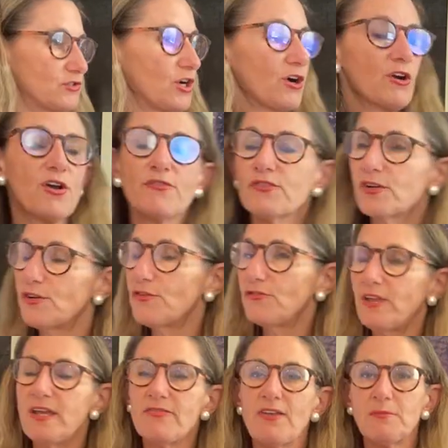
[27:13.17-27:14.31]
turn over a new
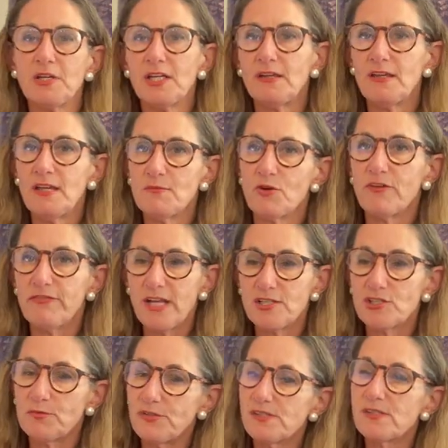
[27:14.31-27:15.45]
leaf. I'm gonna eat more
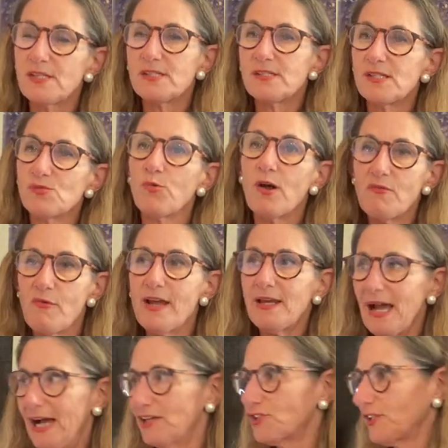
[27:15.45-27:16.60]
vegetables. This is one way to
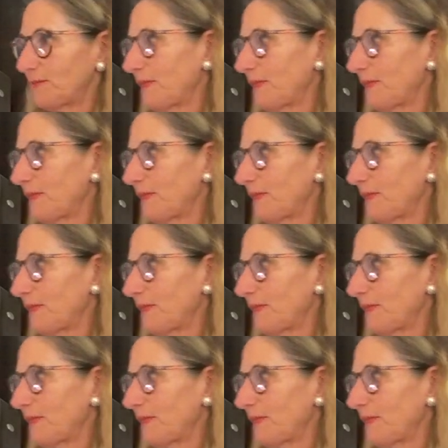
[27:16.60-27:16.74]
actually